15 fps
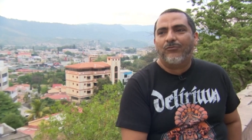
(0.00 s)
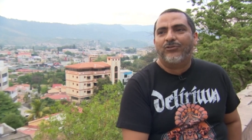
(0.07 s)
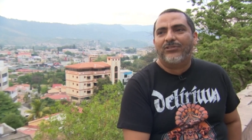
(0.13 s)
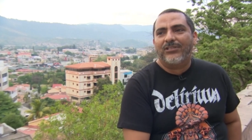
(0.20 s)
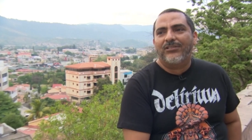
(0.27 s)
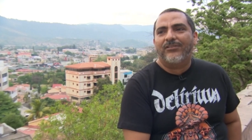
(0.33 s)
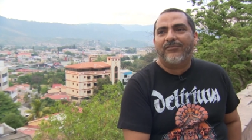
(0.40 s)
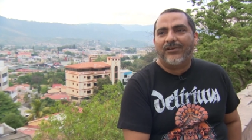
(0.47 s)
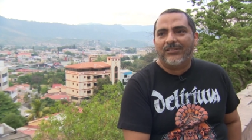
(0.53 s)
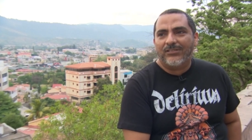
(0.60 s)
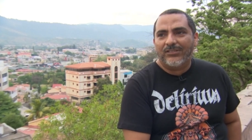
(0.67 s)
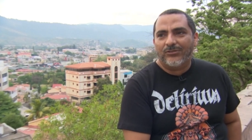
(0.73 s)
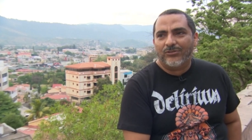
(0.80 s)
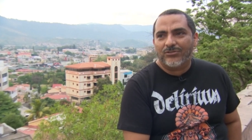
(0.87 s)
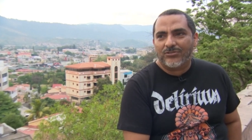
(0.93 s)
Botín de
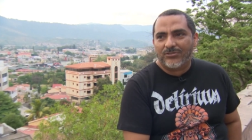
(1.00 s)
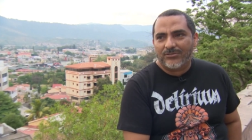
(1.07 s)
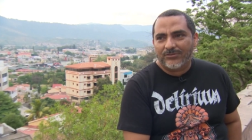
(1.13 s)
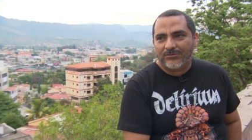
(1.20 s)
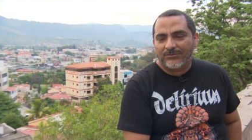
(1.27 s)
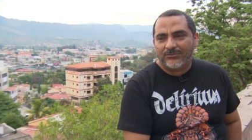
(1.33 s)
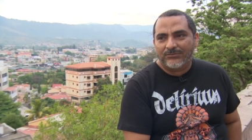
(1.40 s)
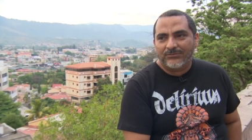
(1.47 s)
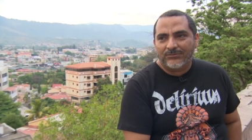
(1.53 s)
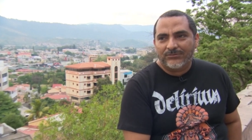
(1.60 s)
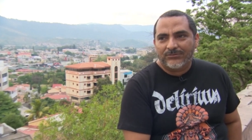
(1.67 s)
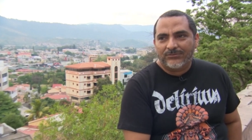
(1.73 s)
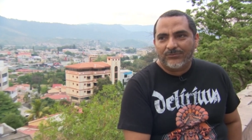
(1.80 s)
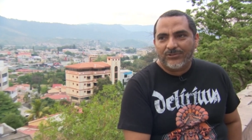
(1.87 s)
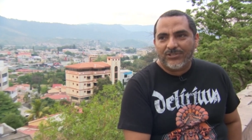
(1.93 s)
Bandidos,
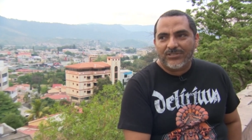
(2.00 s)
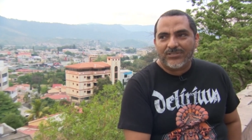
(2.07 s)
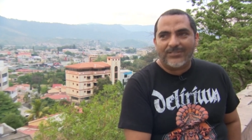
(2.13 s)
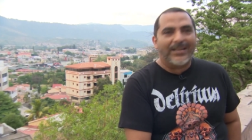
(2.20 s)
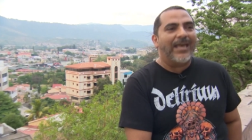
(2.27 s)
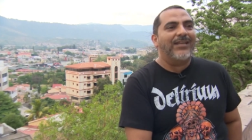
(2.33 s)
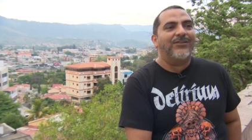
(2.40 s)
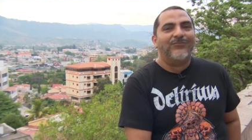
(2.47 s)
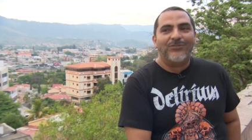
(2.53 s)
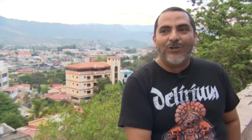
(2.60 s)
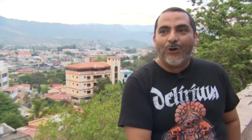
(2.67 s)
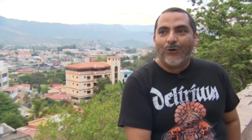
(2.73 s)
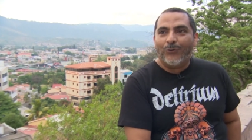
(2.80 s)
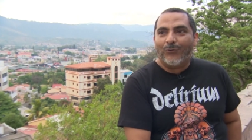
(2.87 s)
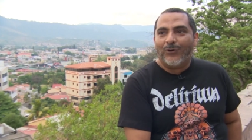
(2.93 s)
which is land of
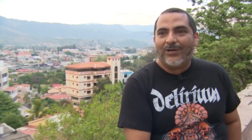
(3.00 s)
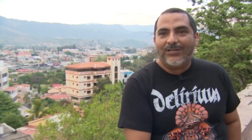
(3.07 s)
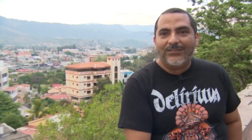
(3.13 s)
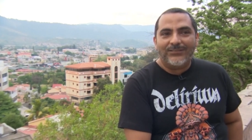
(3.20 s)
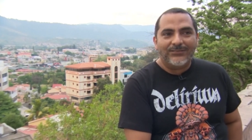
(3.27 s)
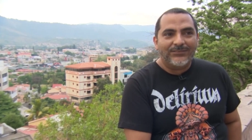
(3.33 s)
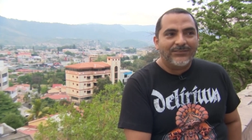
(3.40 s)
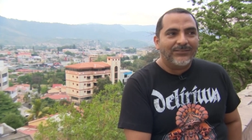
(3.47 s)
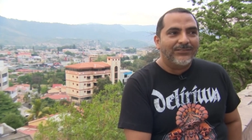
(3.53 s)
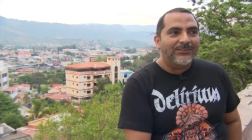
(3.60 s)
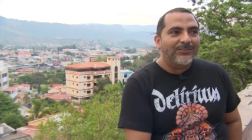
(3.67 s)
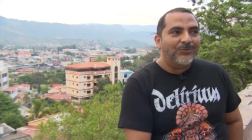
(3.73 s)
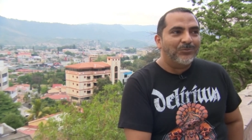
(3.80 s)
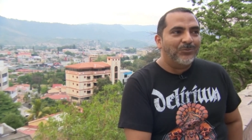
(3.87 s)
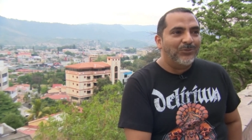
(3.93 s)
no one,
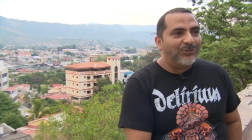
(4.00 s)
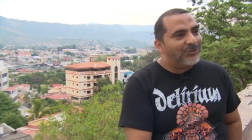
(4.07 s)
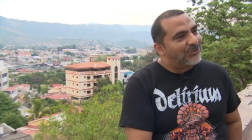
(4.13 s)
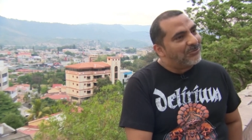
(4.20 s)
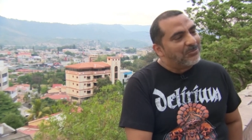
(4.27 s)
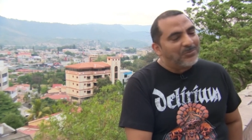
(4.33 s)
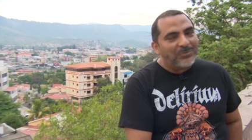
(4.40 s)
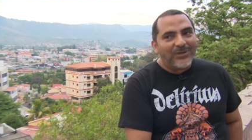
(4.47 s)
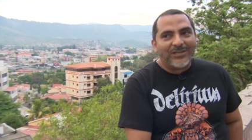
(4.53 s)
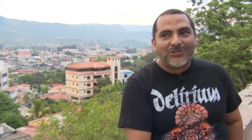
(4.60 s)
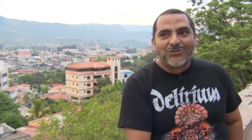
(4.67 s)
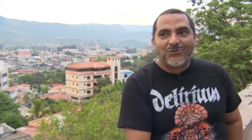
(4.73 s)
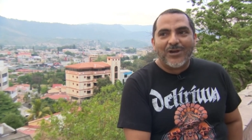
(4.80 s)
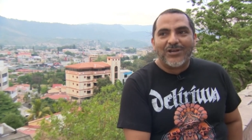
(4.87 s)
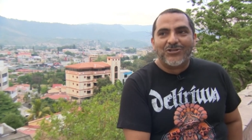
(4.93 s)
but there's a big
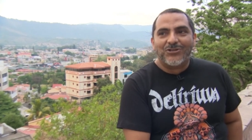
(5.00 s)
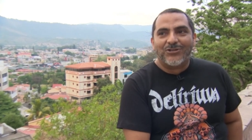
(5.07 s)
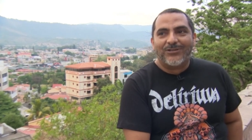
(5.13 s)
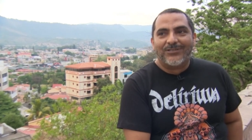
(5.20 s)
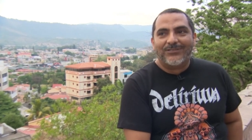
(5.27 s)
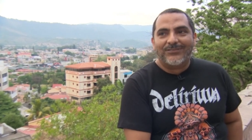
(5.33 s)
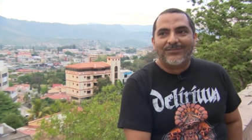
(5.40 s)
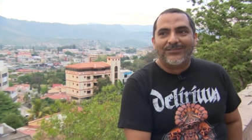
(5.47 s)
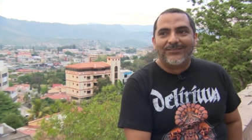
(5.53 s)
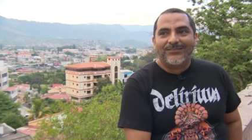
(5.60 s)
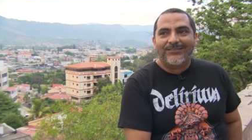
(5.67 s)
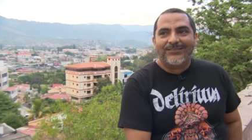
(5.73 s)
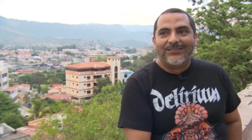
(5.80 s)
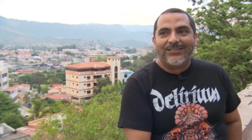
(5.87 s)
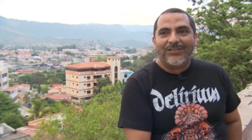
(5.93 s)
treasure
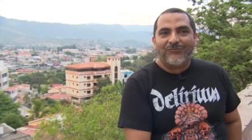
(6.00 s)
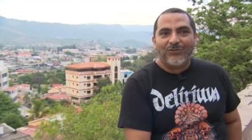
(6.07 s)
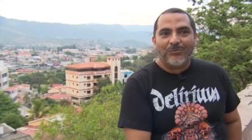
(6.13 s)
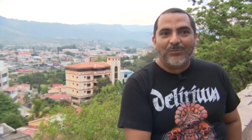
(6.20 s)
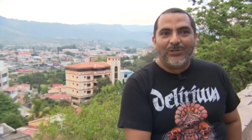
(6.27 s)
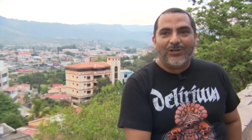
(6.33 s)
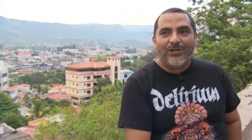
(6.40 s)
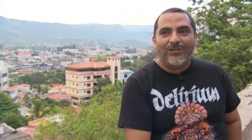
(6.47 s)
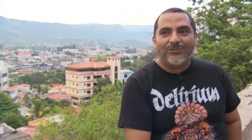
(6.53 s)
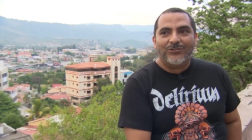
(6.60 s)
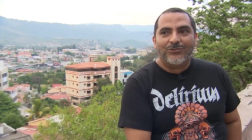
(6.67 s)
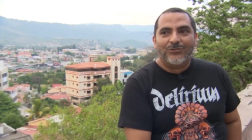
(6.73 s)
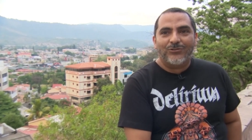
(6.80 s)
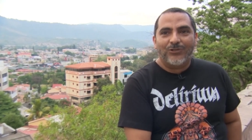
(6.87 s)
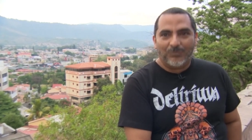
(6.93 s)
if you belong
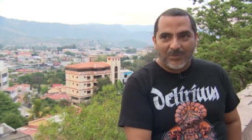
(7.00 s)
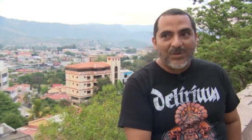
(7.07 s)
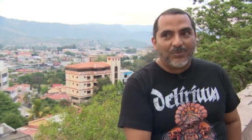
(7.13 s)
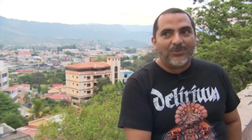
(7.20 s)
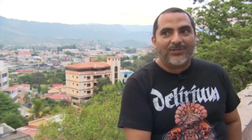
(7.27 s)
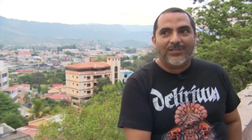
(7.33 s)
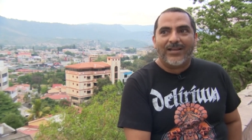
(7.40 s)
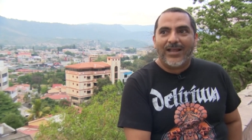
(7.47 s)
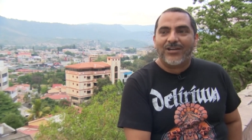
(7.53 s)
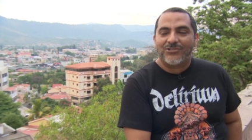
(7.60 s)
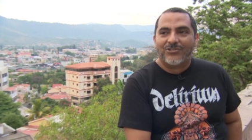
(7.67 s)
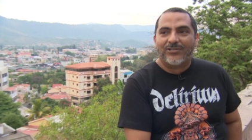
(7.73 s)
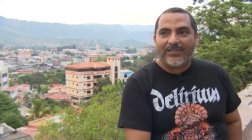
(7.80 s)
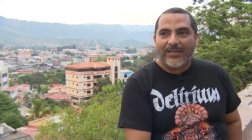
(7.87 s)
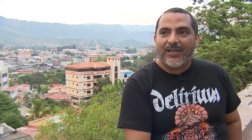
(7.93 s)
to the people that
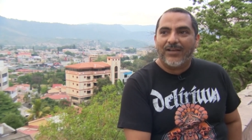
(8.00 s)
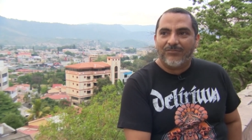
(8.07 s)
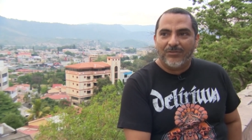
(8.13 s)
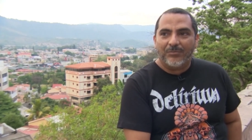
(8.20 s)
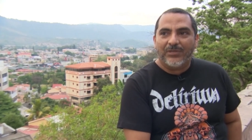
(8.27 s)
actually have the